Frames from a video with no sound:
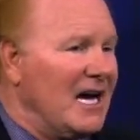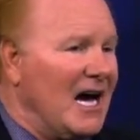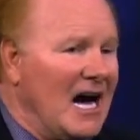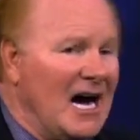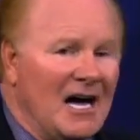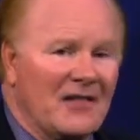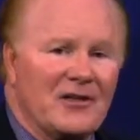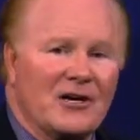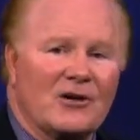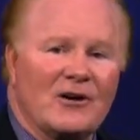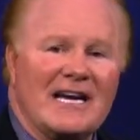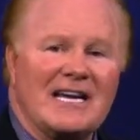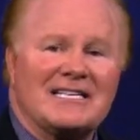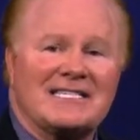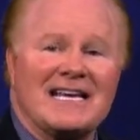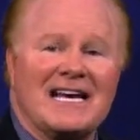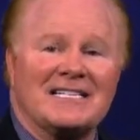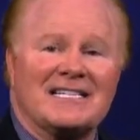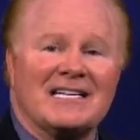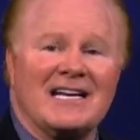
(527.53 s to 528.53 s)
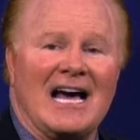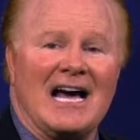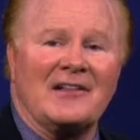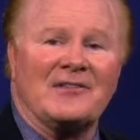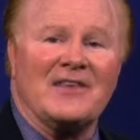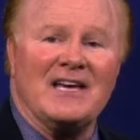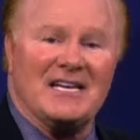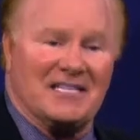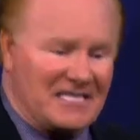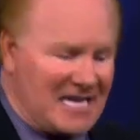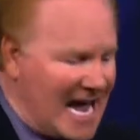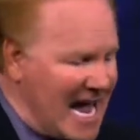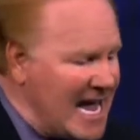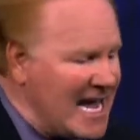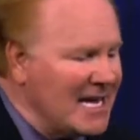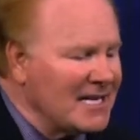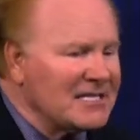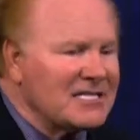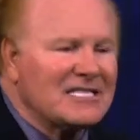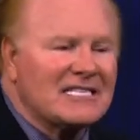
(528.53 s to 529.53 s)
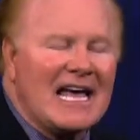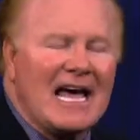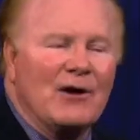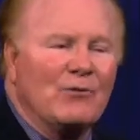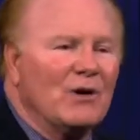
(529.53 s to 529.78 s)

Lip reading: The Greek says it like this, hands they